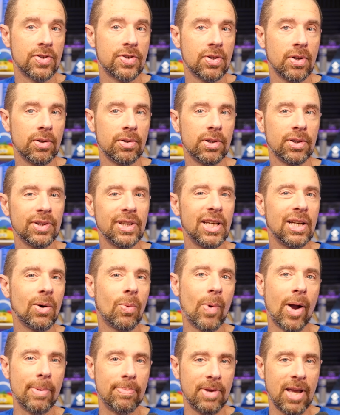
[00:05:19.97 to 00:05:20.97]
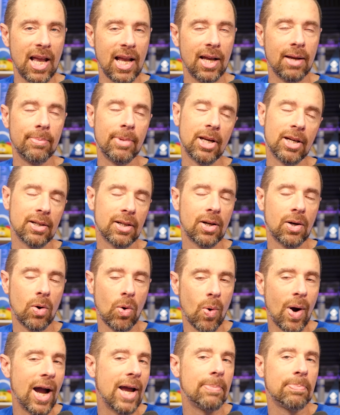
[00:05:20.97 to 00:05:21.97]
so you'll need a webcam and a
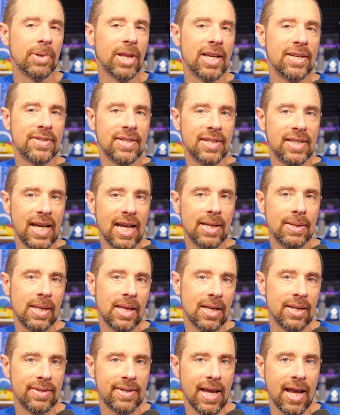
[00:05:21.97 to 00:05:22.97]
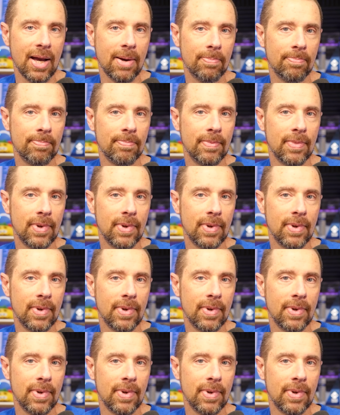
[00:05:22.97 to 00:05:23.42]
quiet place to take the exam.